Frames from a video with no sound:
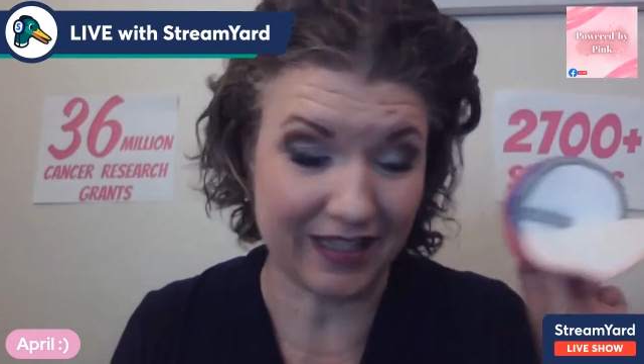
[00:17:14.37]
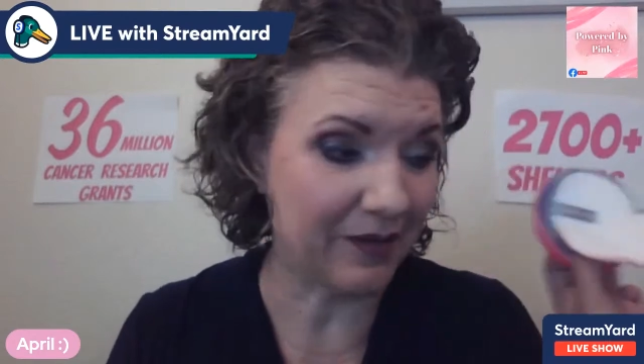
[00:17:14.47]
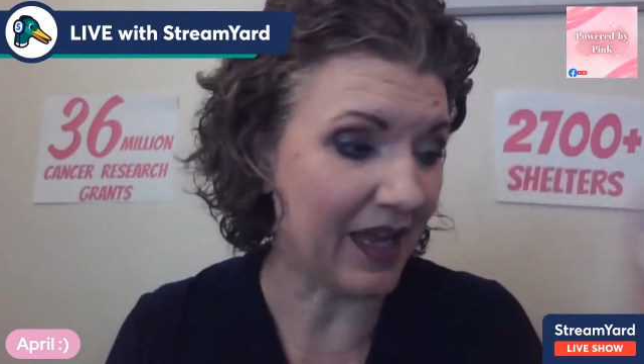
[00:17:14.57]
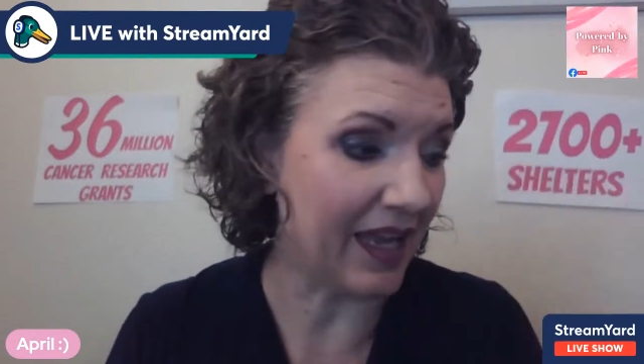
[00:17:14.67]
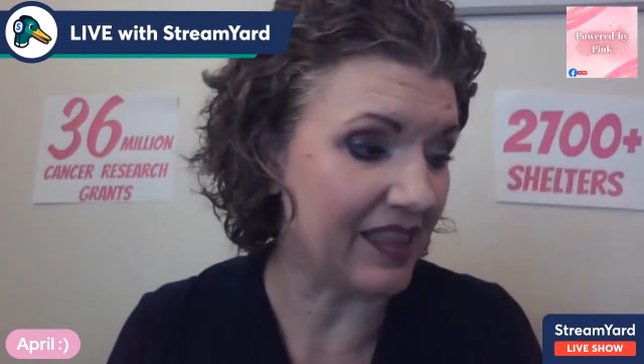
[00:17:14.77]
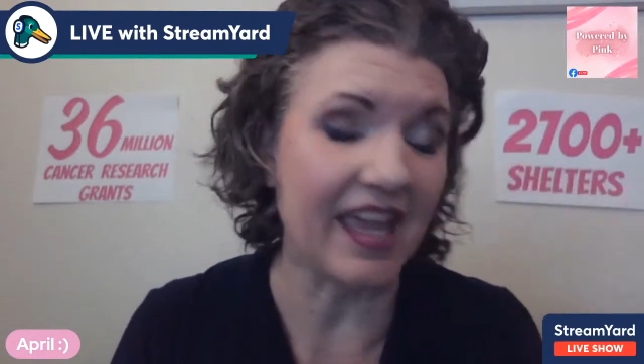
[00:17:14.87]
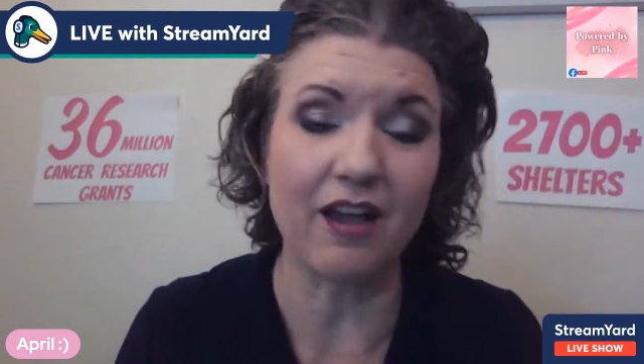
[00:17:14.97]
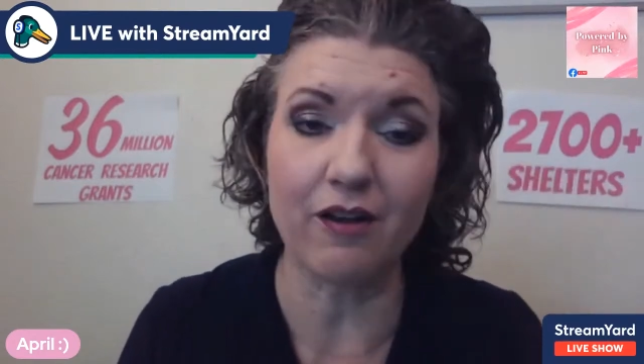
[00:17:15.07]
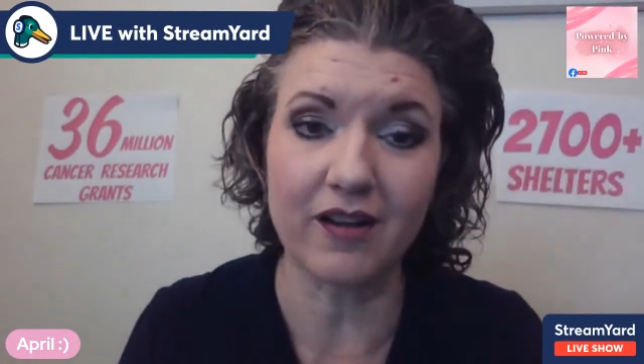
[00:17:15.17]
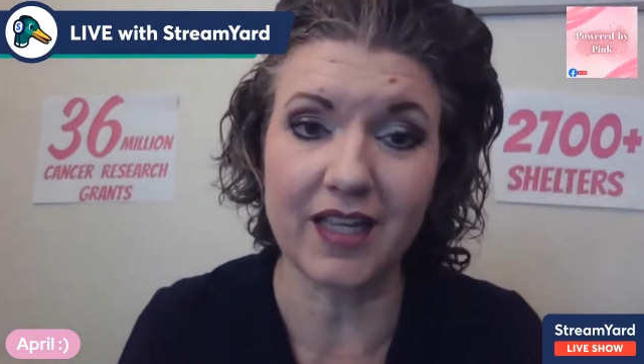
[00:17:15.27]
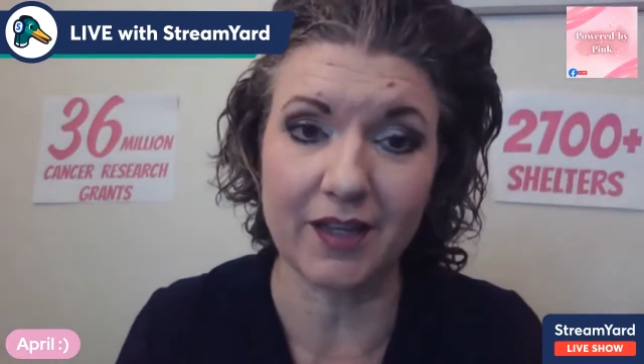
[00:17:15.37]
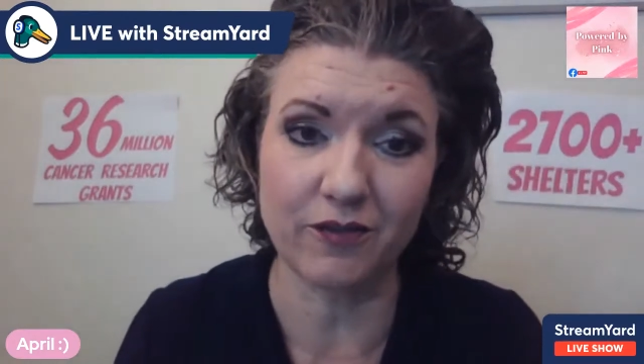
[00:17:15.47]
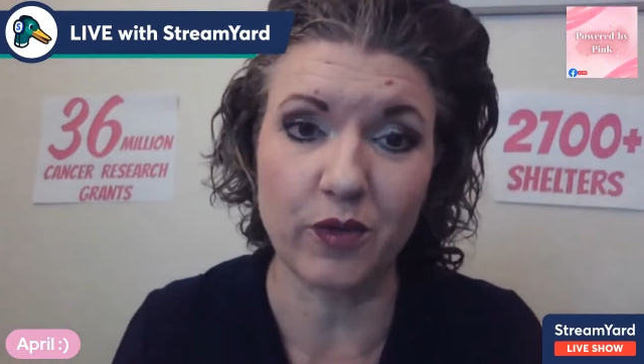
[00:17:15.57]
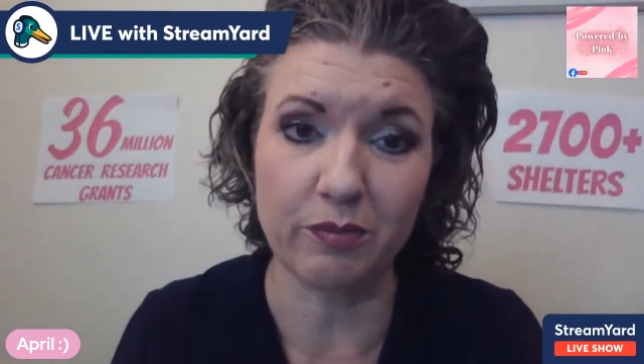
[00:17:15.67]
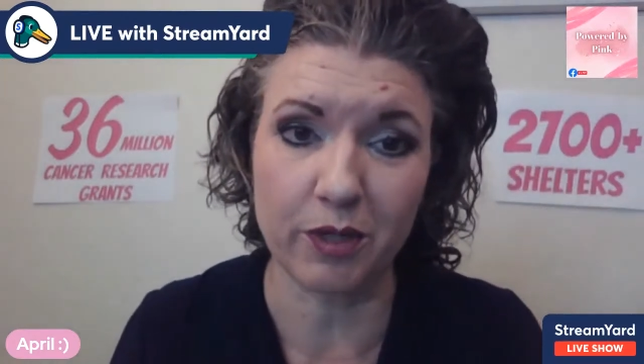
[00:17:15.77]
Okay. They are a
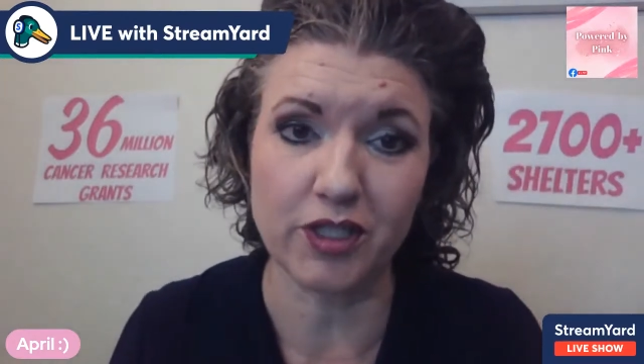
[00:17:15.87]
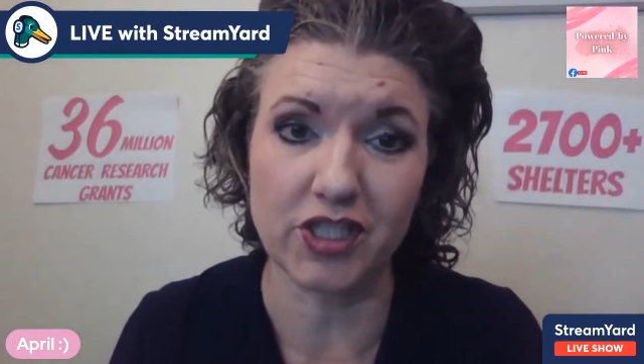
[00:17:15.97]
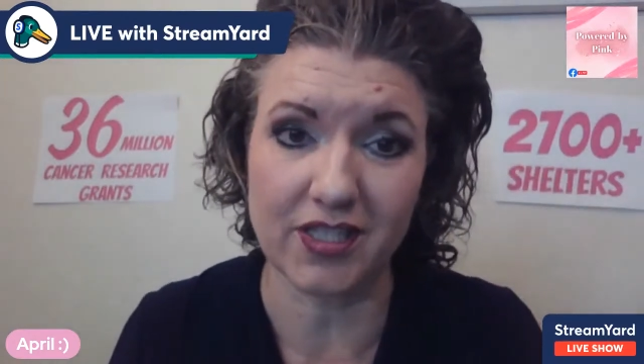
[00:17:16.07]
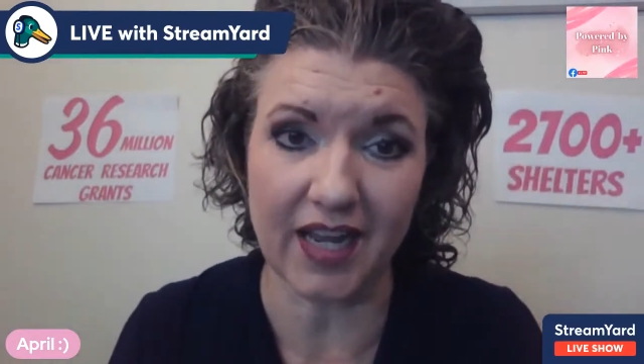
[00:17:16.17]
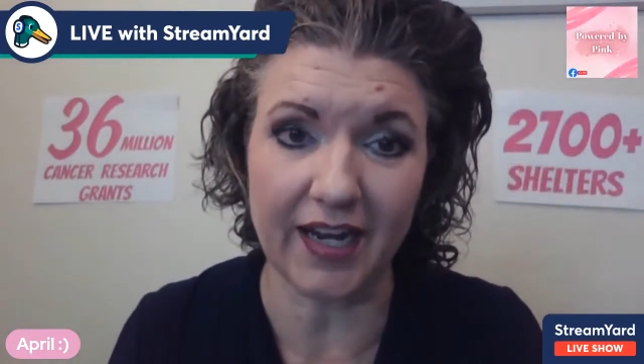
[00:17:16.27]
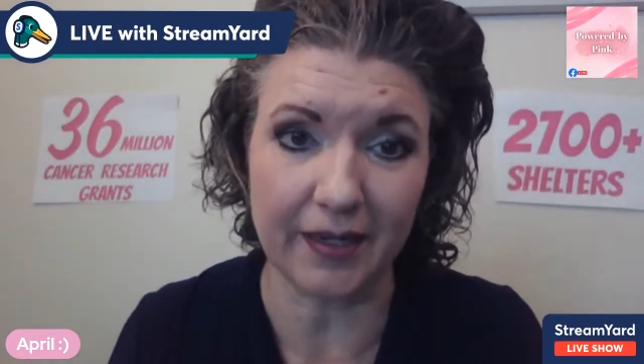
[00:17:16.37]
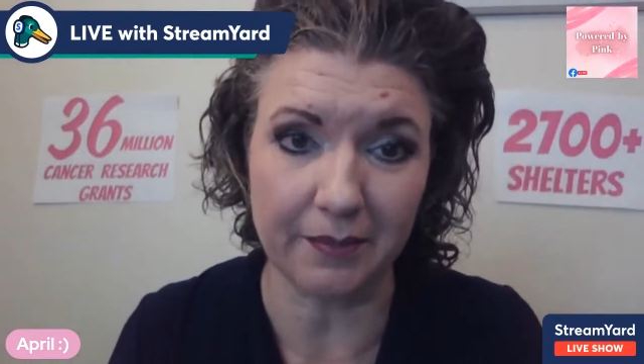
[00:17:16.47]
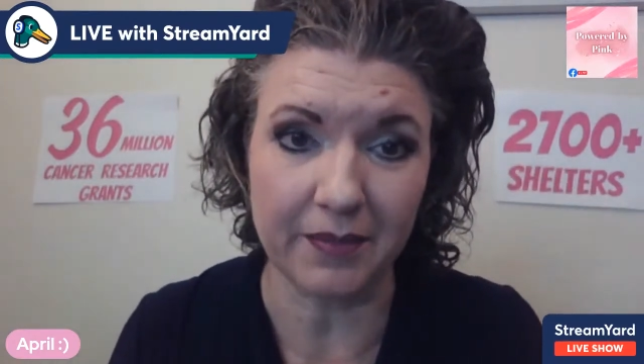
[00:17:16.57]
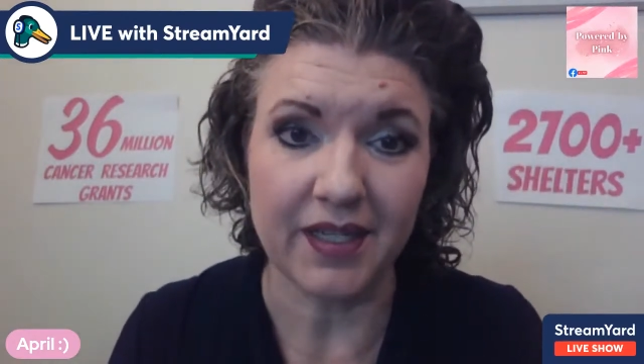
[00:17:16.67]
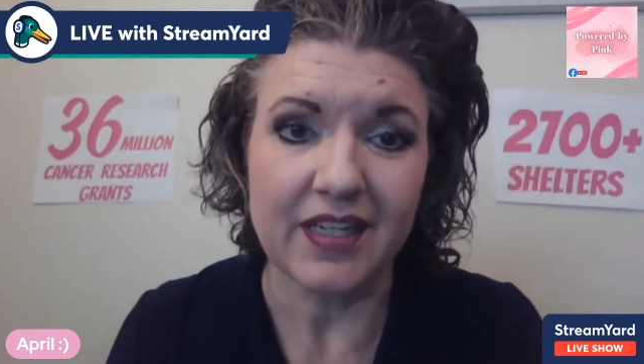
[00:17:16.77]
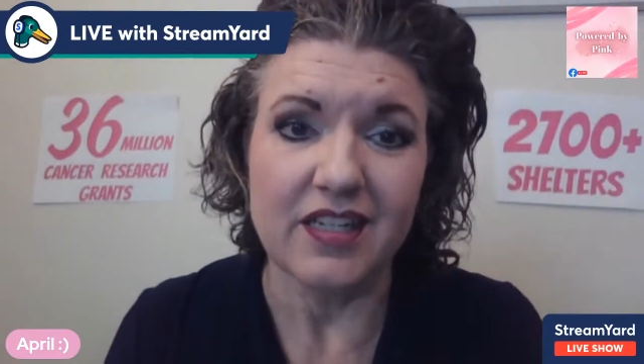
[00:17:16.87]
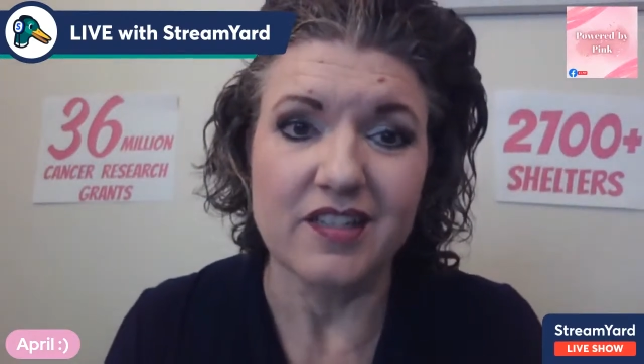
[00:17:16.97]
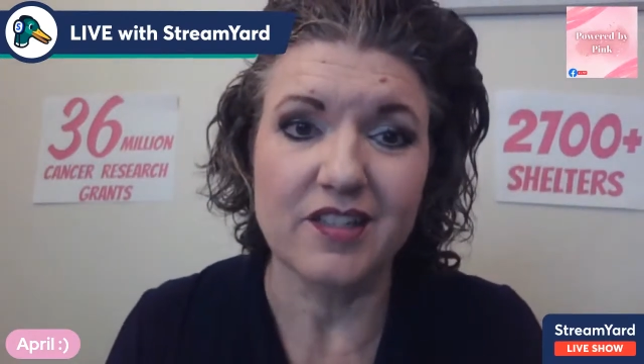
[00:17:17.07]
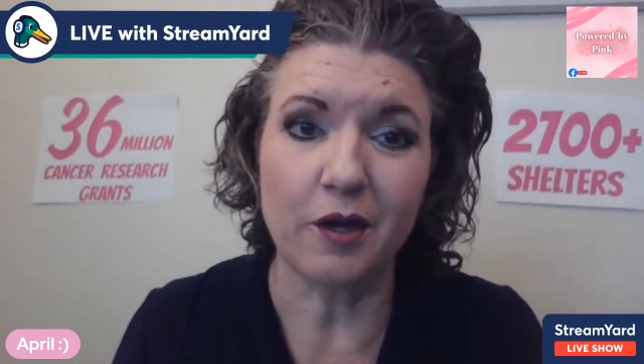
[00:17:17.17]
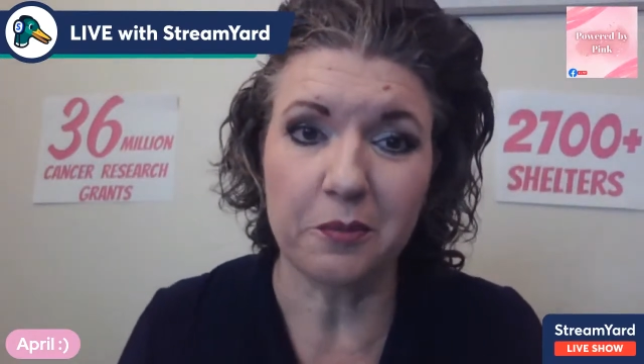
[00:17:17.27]
gift with purchase item.
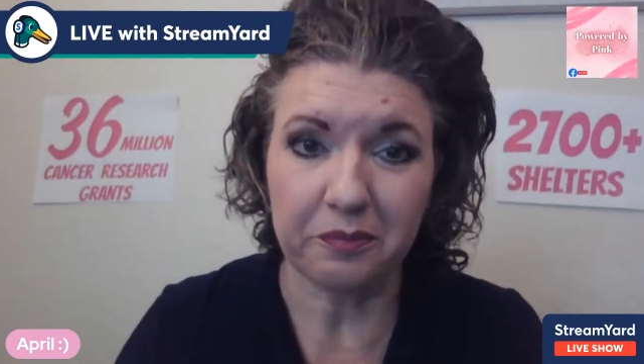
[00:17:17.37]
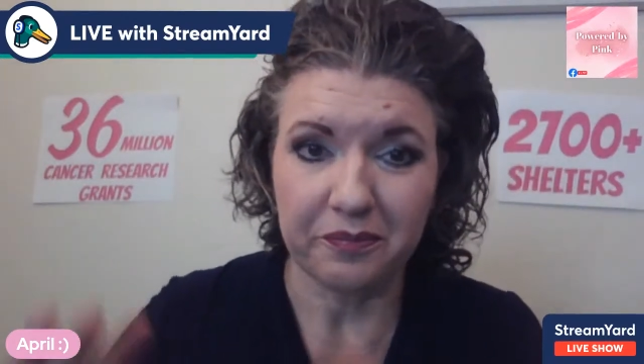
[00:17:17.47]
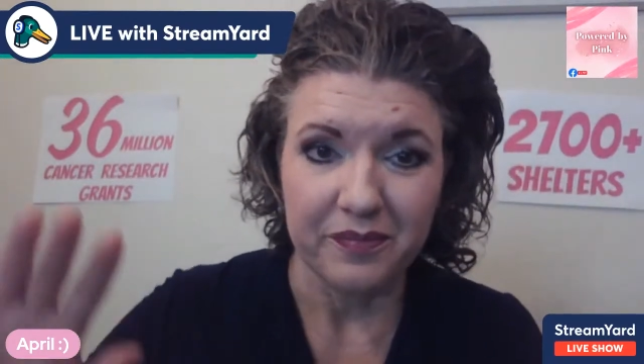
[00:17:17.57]
So